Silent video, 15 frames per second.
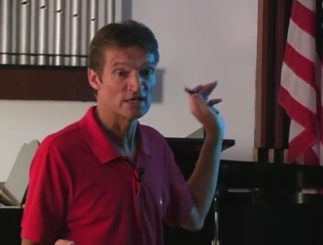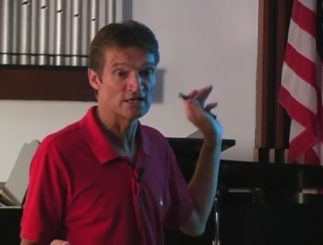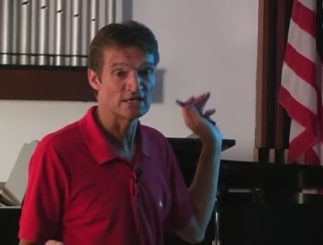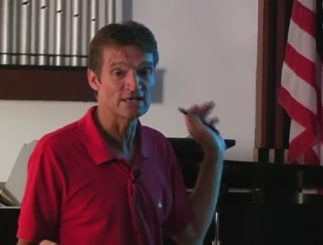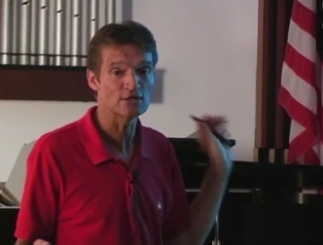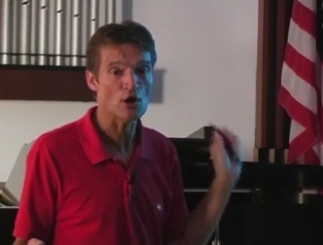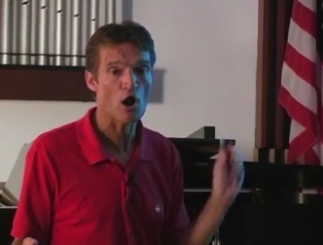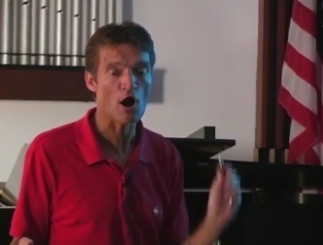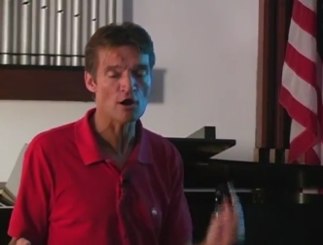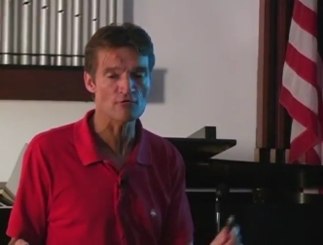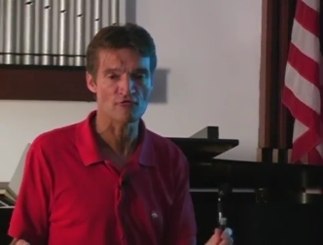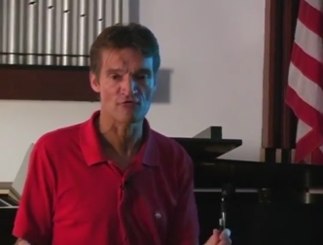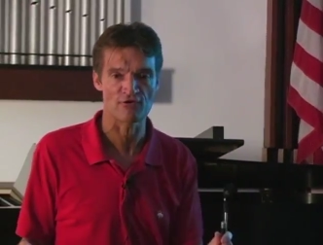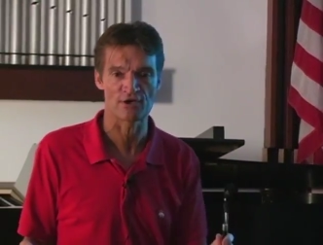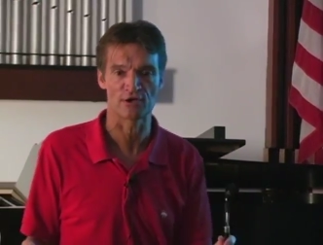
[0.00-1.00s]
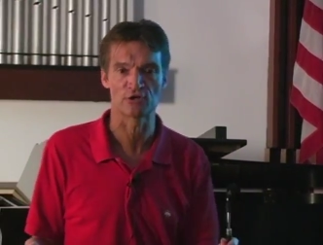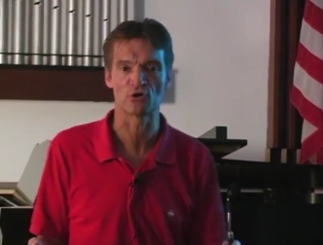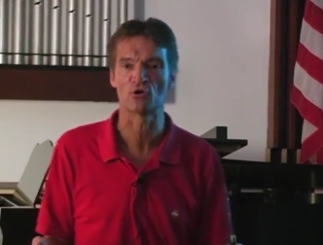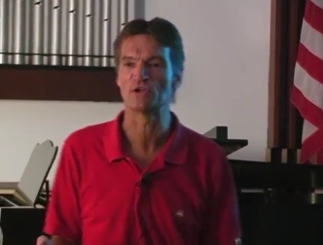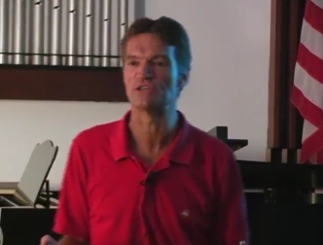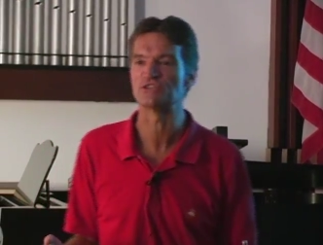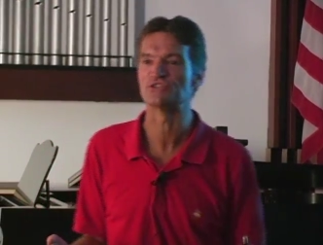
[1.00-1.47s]
in heart
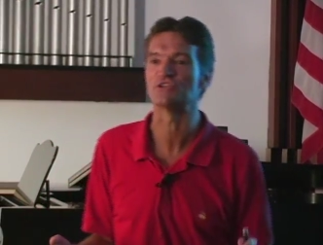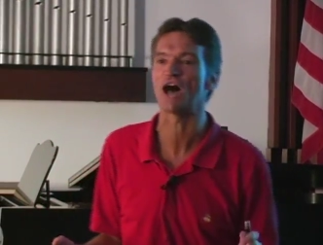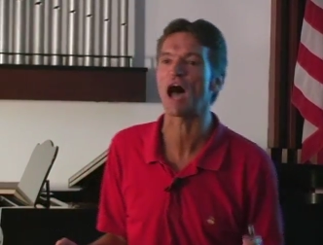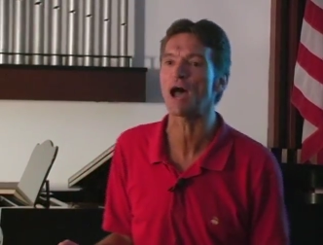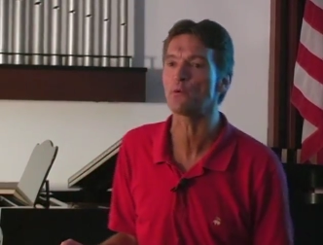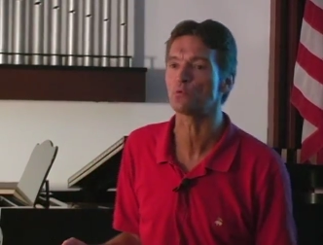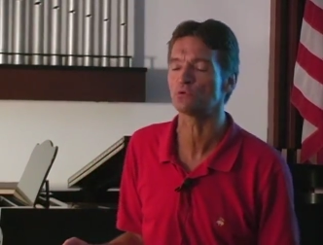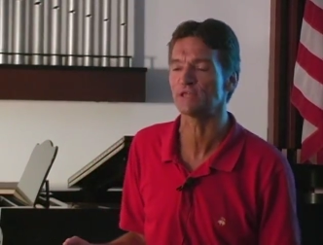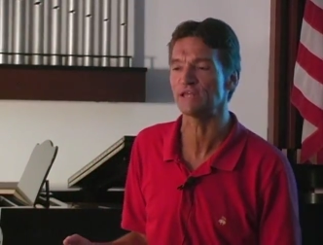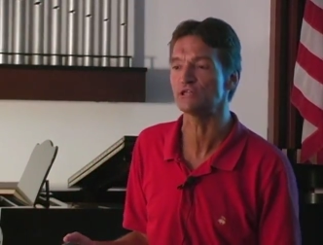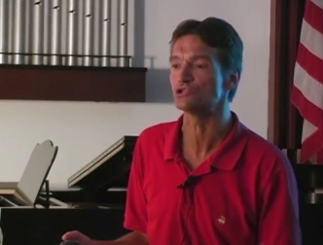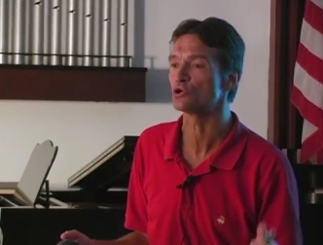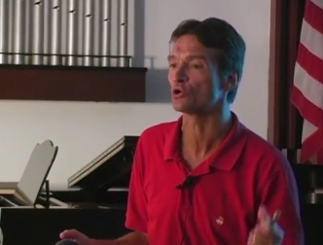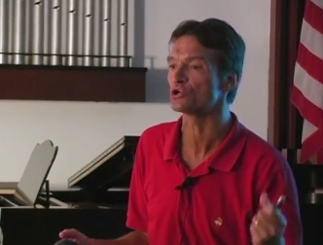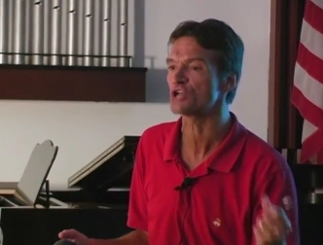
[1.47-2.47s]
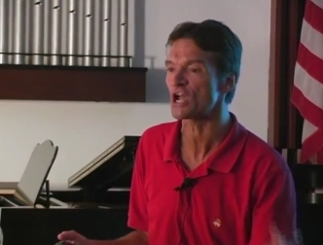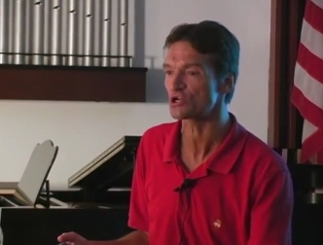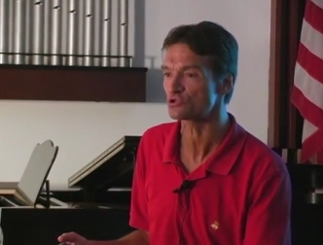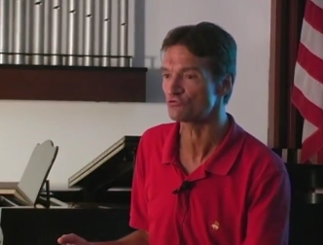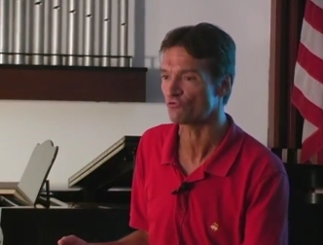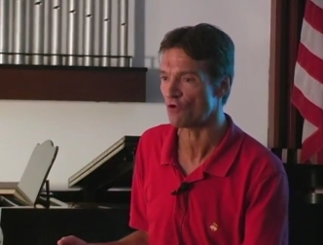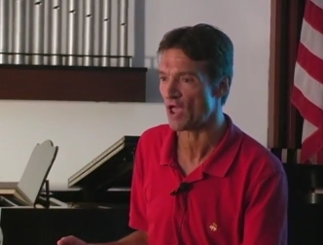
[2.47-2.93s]
failure is not related to your
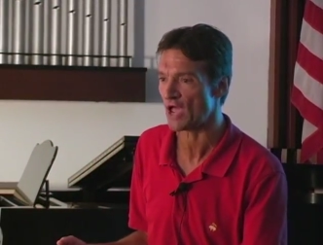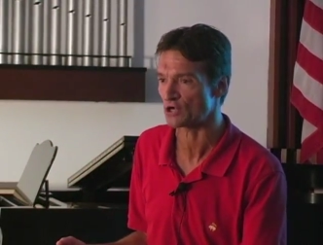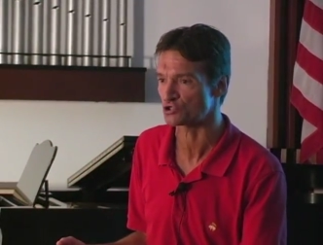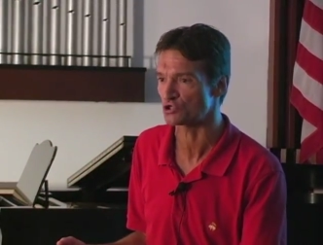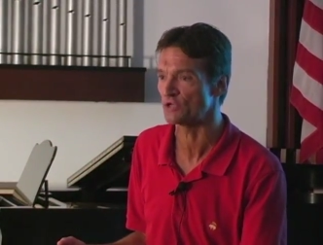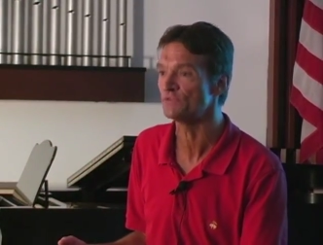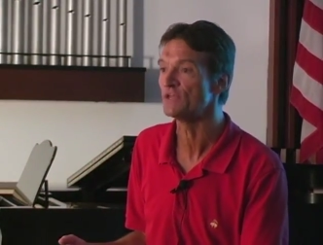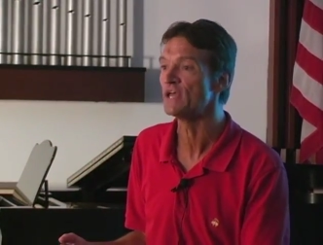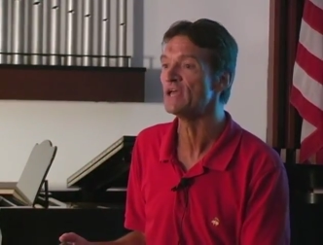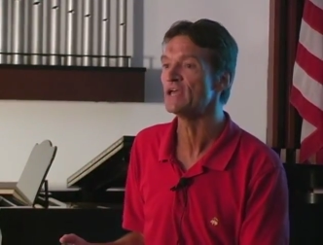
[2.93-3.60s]
ejection fraction,